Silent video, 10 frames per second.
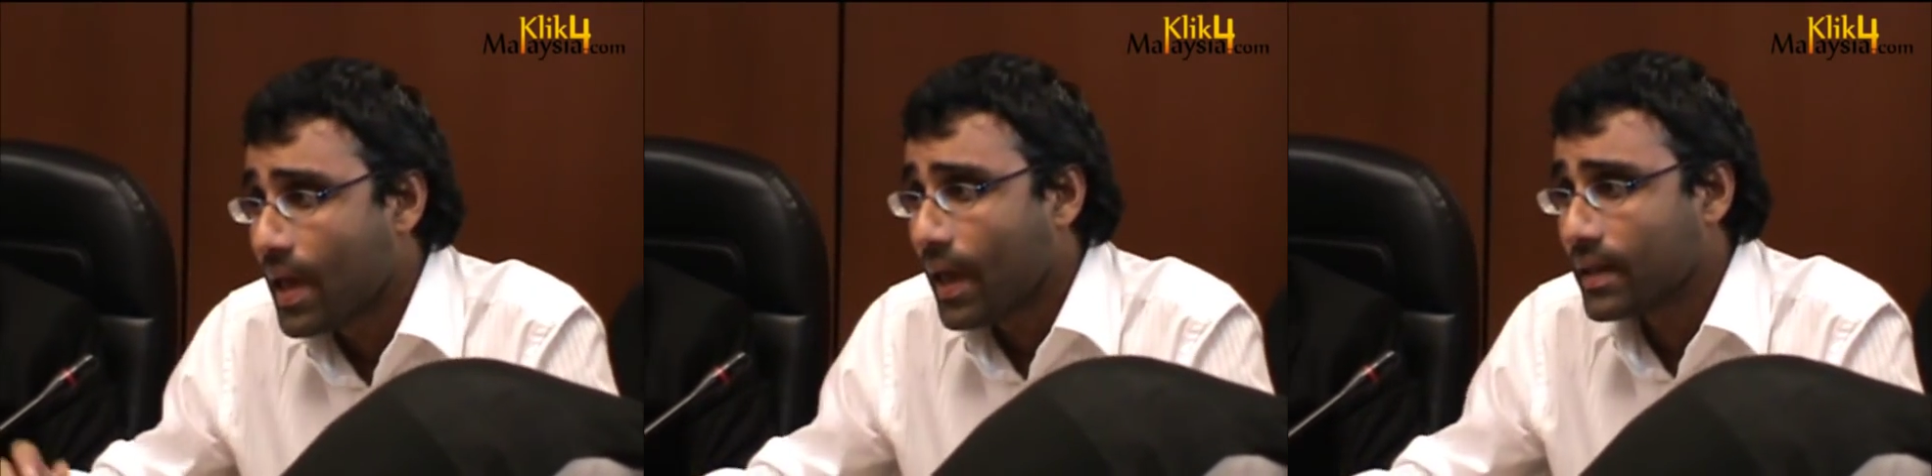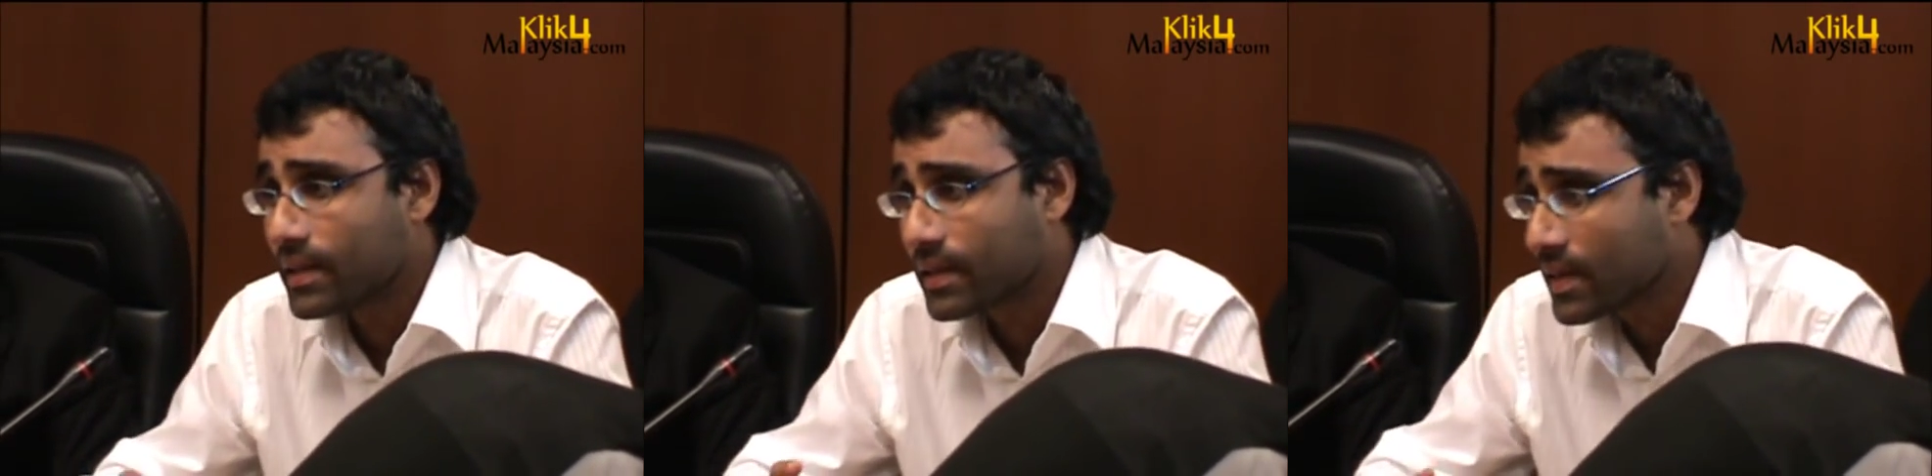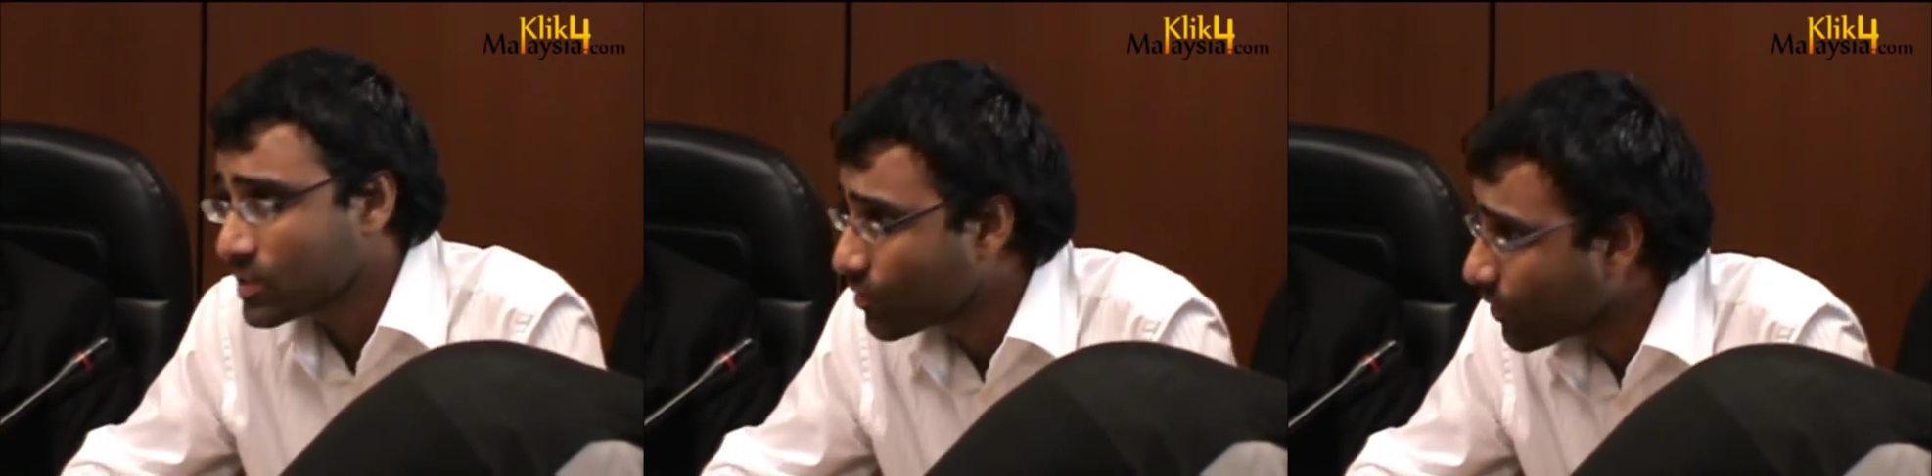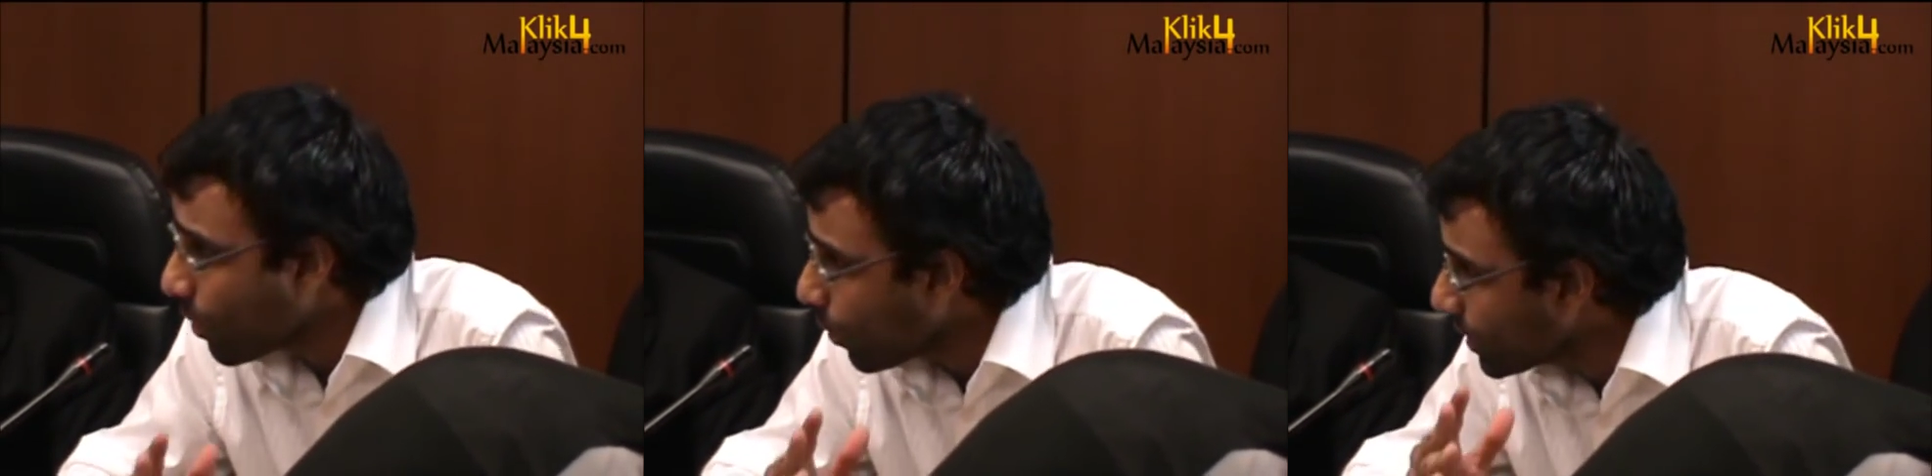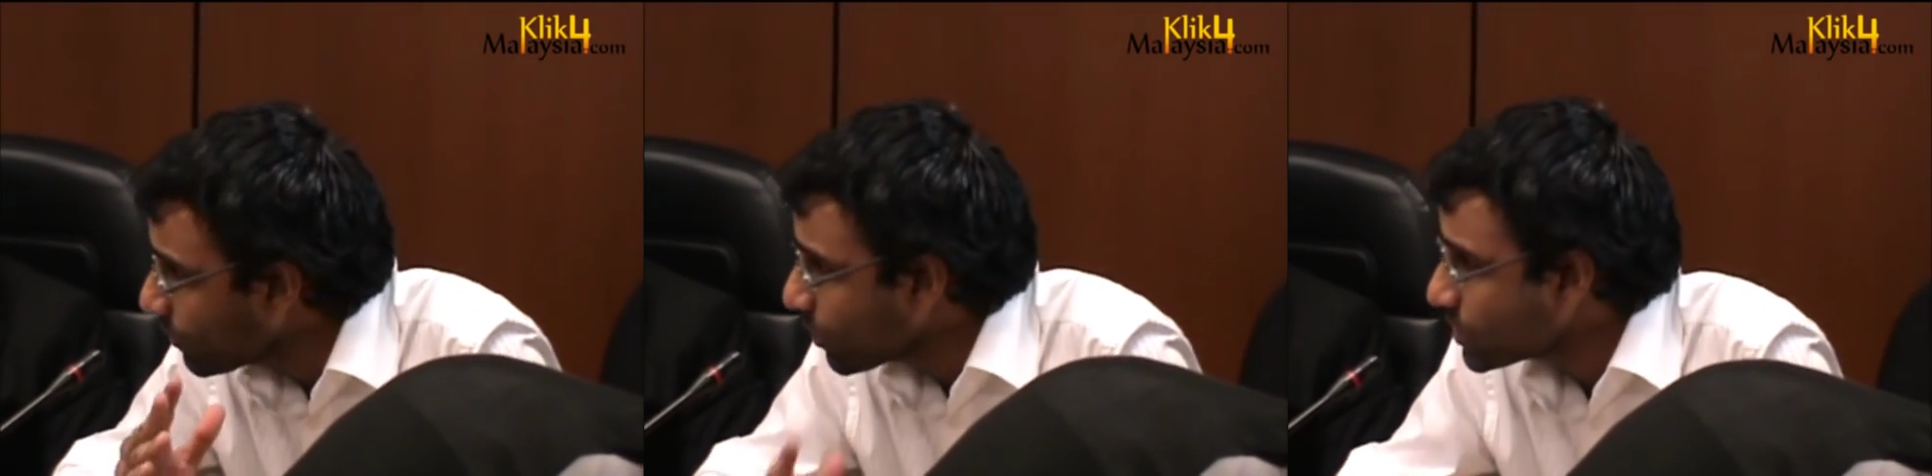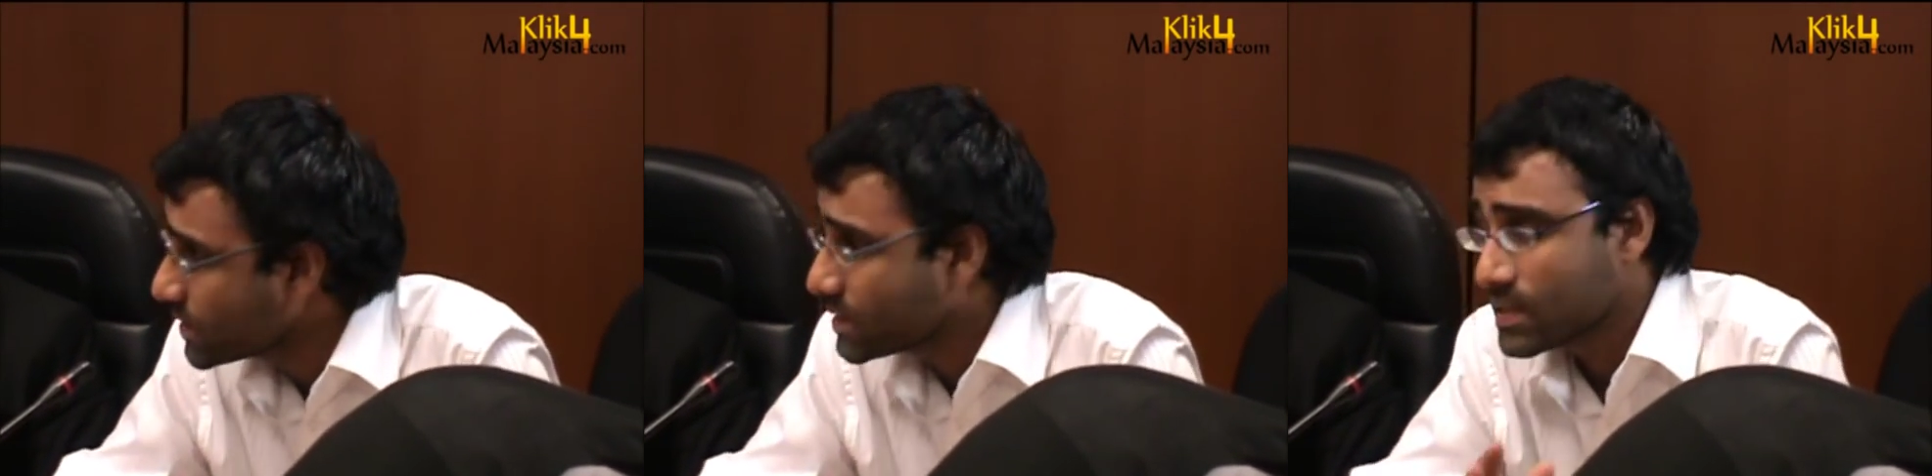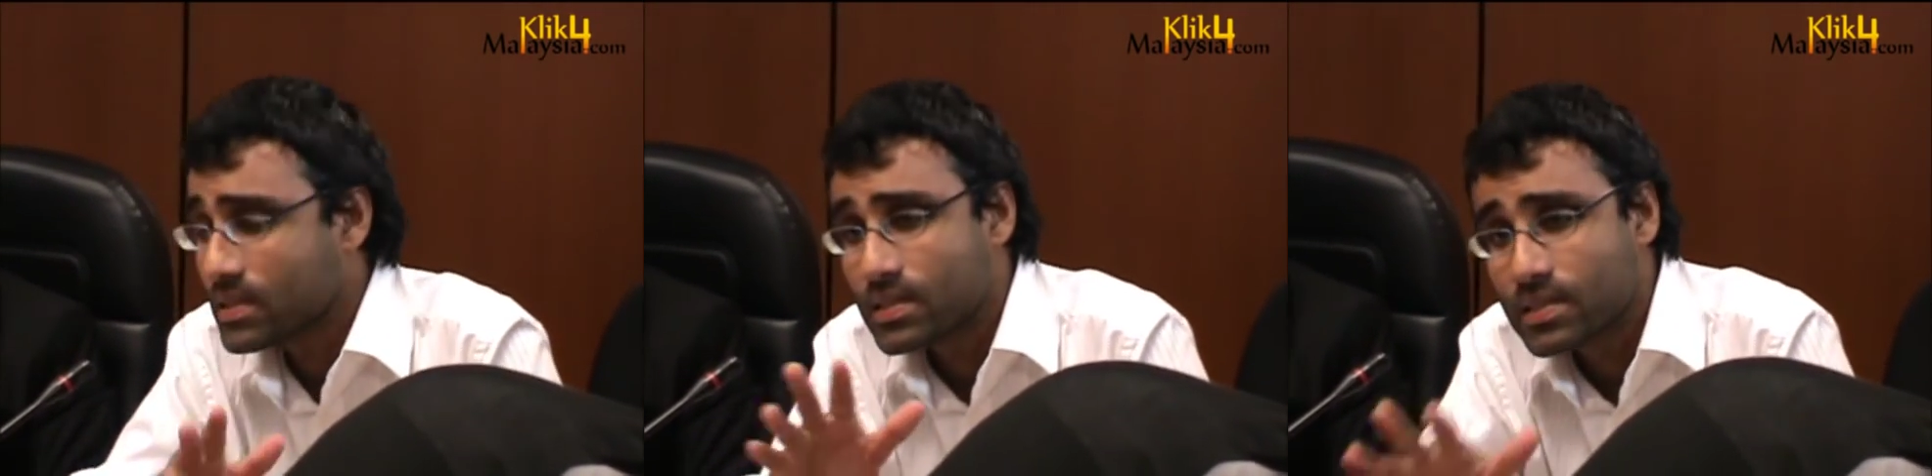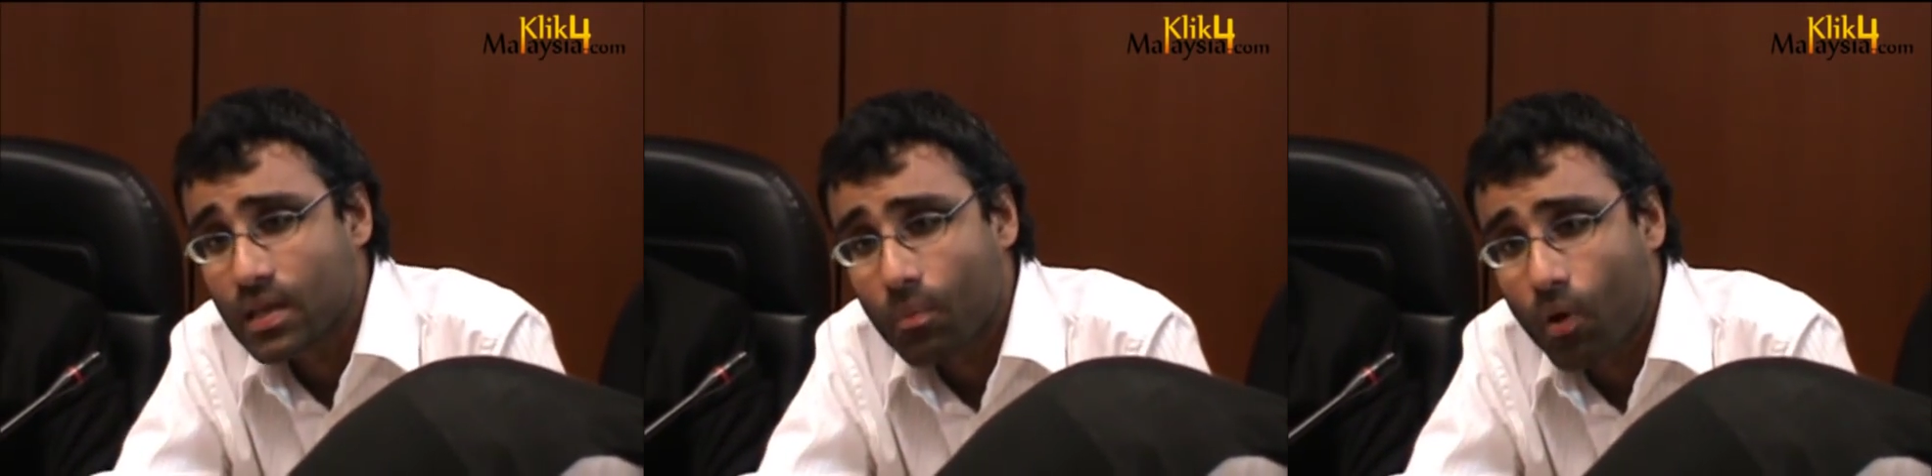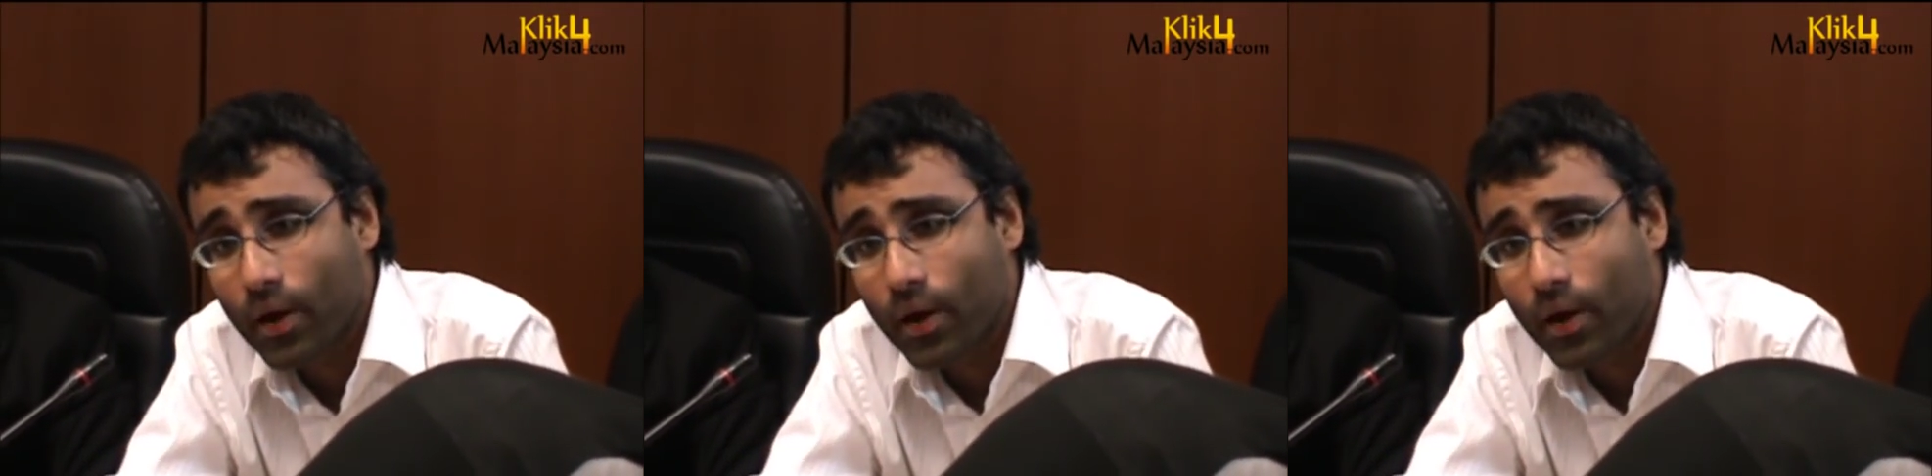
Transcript: And in the case of one of our citizens in Singapore,